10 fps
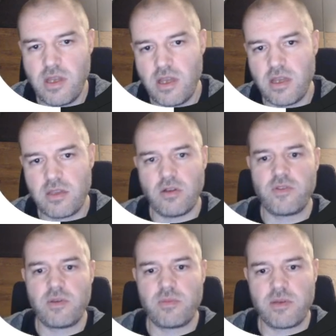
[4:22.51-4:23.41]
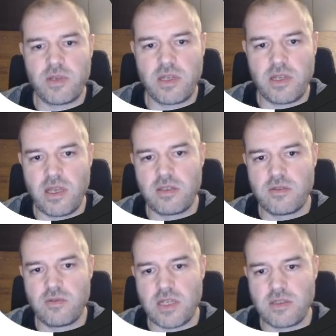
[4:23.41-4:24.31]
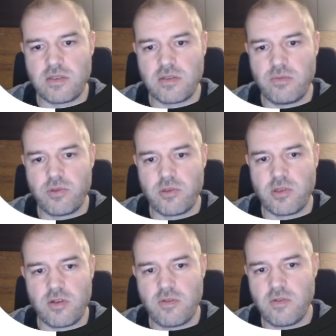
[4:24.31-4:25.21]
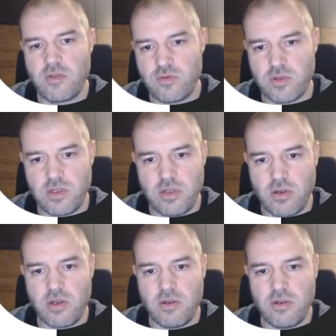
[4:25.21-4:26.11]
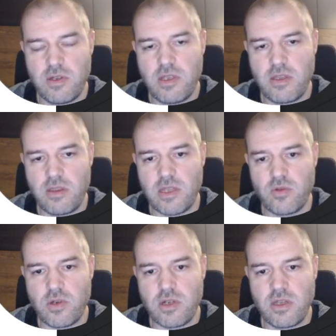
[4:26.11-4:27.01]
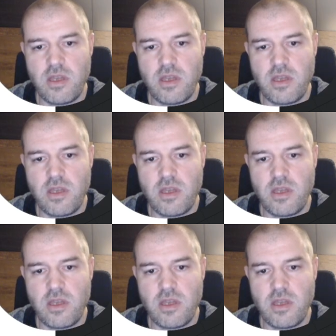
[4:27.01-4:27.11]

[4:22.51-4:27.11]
and all of them can connect to that computer to the local network,